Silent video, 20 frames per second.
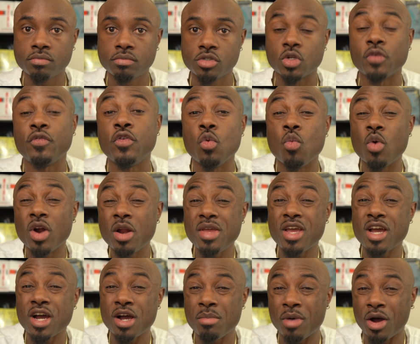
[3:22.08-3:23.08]
So if you want to
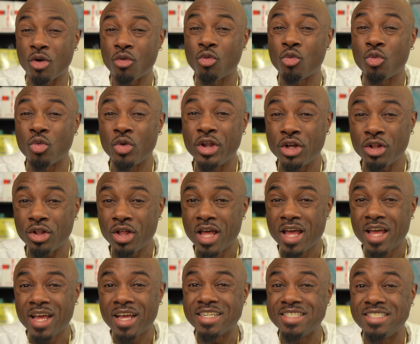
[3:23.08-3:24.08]
become a real
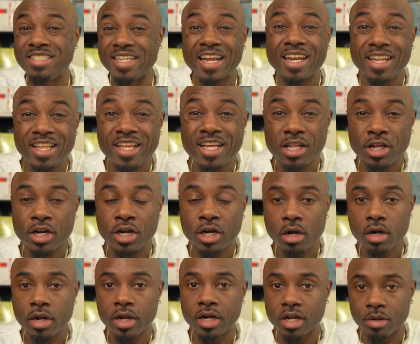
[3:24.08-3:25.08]
deadly
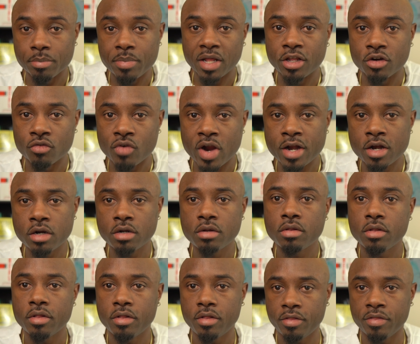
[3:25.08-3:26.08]
clear and compelling writer,
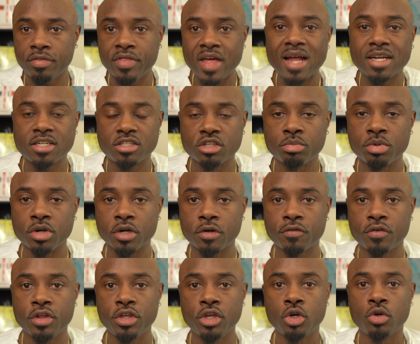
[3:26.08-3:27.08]
that's the book
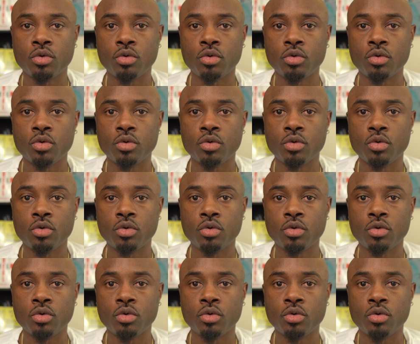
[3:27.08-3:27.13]
for you.